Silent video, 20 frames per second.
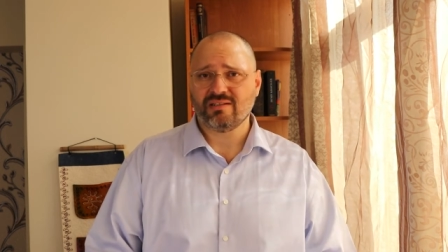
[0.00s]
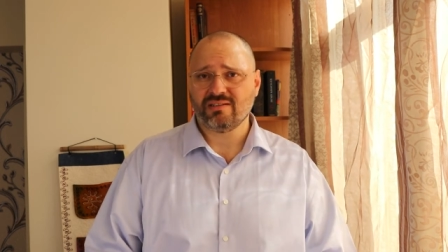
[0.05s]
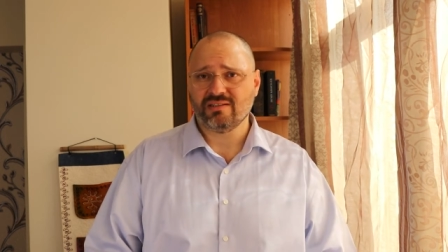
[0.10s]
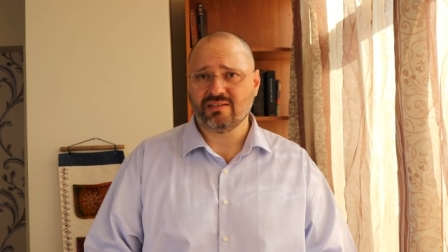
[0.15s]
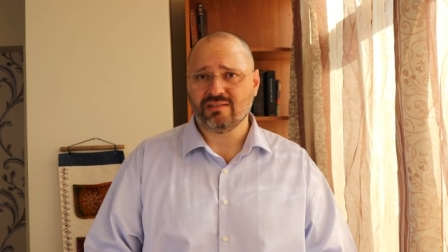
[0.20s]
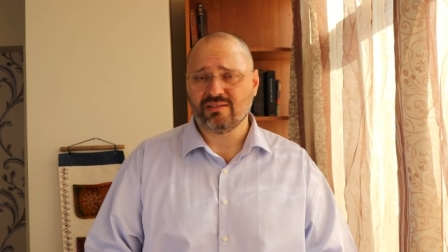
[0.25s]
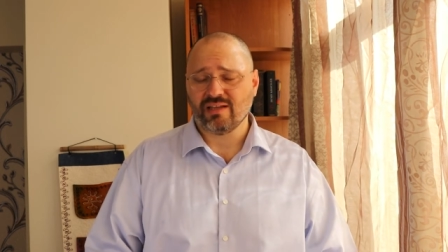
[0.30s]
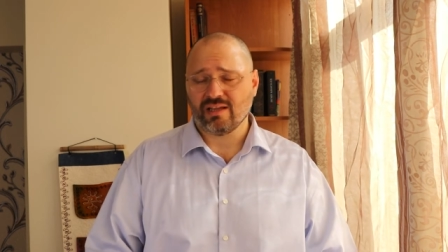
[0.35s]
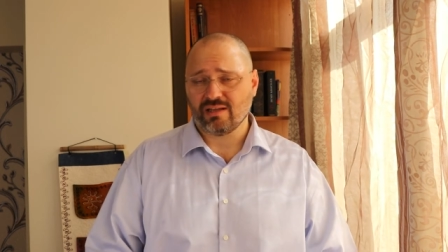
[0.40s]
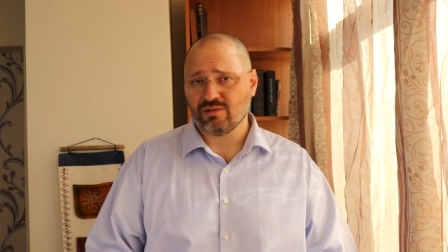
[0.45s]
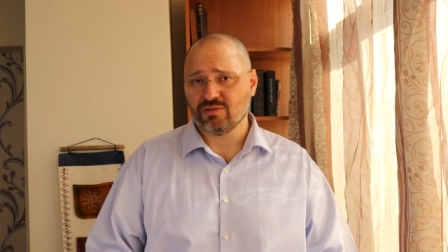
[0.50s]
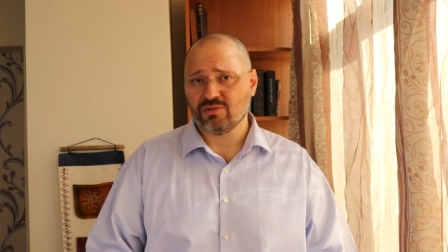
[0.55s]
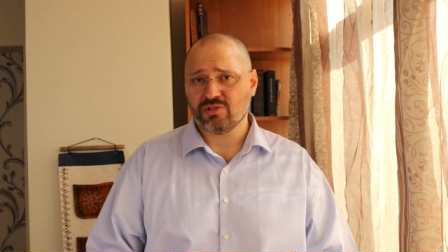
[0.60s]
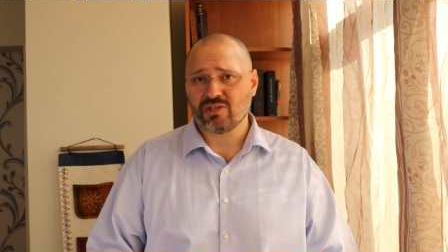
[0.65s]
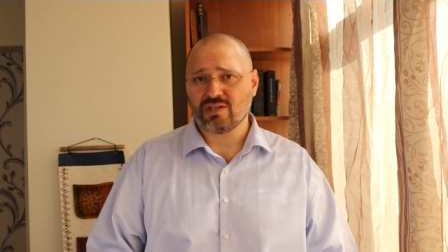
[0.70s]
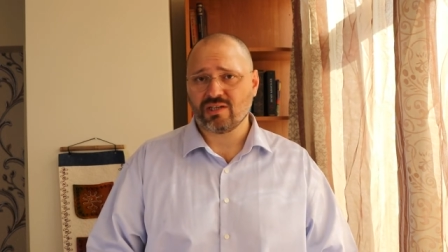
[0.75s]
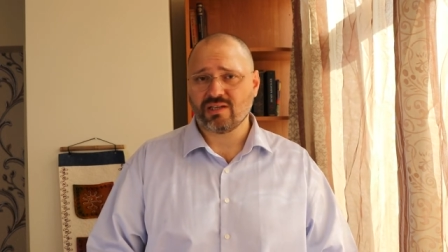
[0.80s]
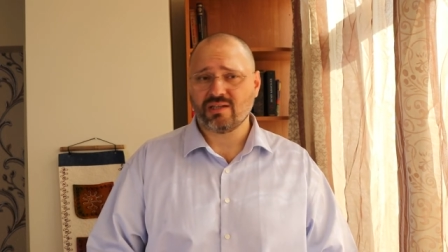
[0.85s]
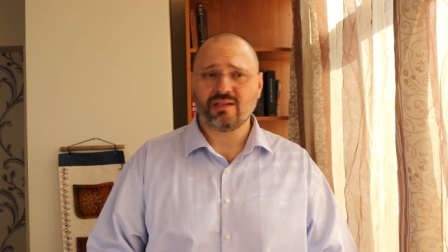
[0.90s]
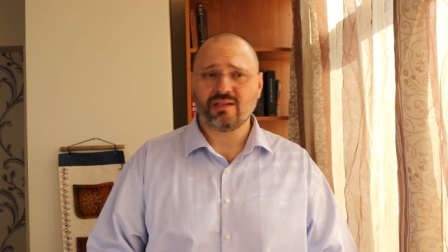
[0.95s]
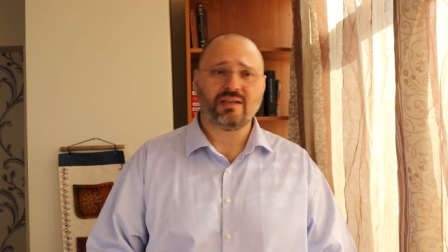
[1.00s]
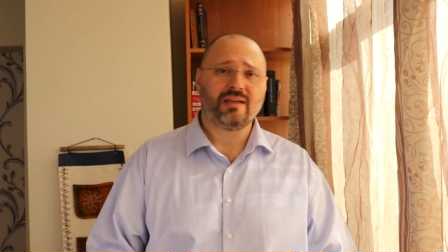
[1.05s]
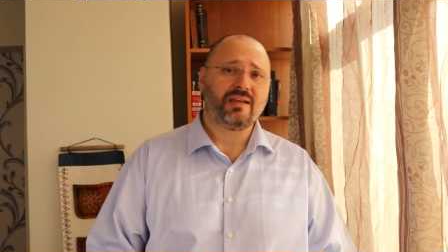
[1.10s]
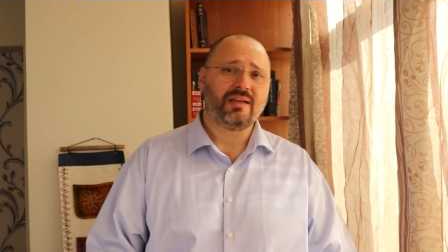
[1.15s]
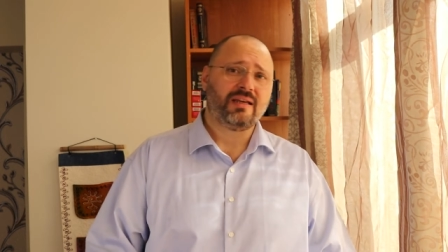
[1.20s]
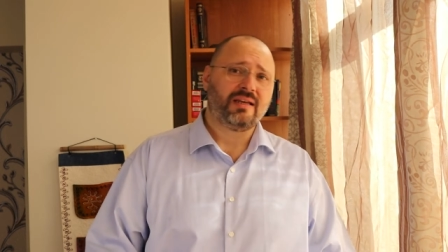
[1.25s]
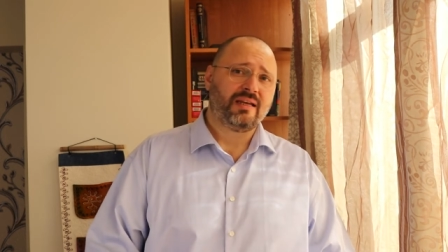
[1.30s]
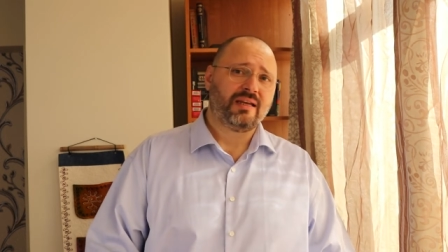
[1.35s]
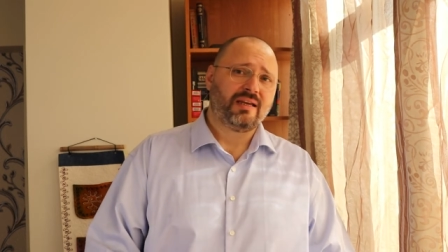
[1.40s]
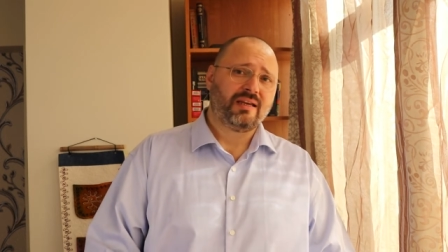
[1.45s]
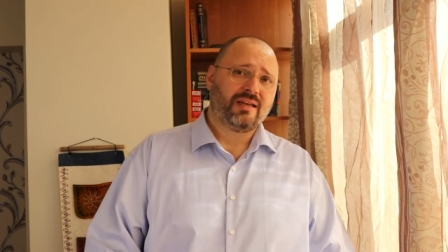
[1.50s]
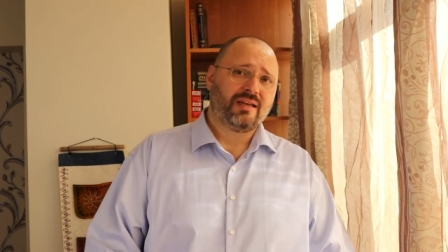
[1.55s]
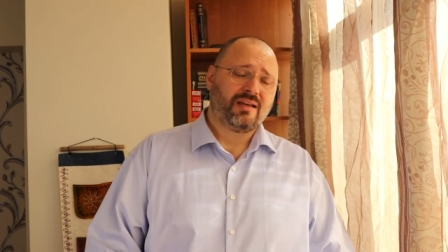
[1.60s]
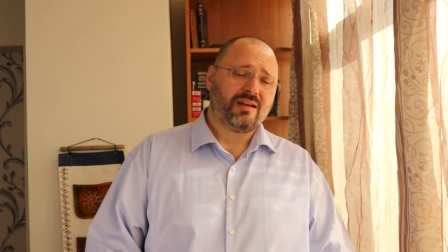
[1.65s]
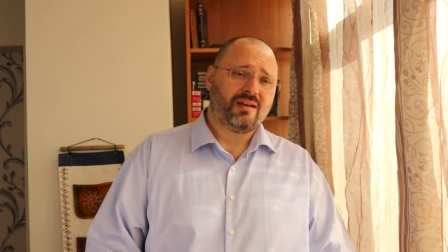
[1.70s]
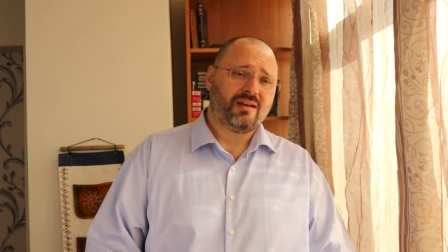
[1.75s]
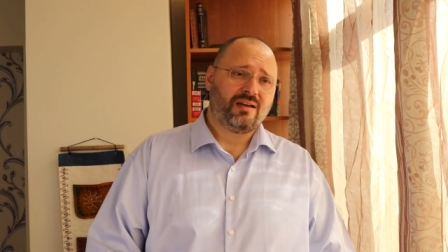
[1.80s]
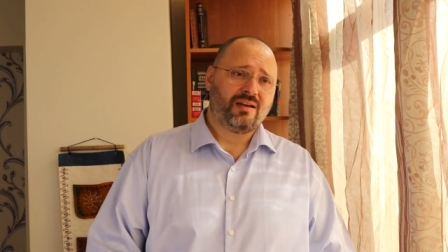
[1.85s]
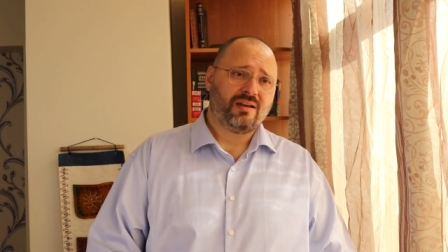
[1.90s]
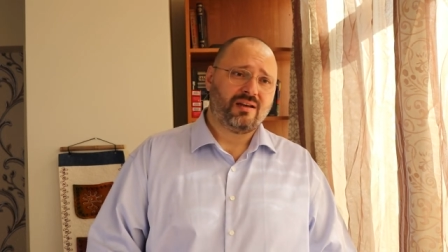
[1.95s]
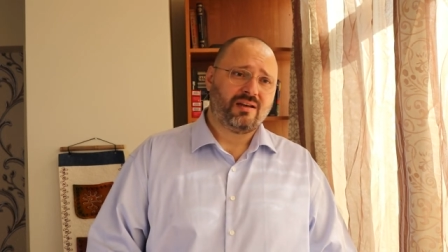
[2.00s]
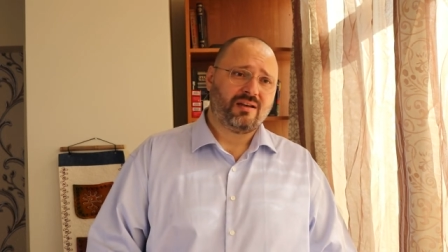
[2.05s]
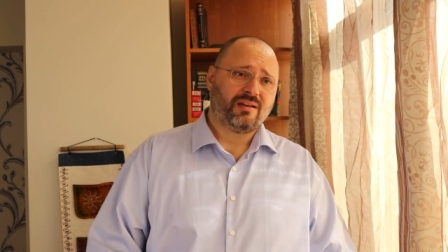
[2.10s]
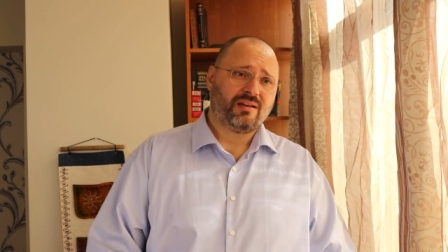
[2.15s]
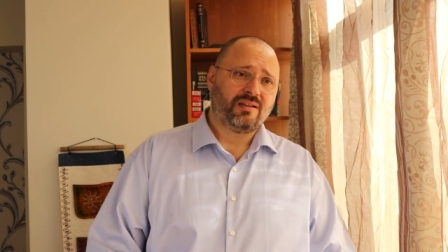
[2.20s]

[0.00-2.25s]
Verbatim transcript: the technology uh,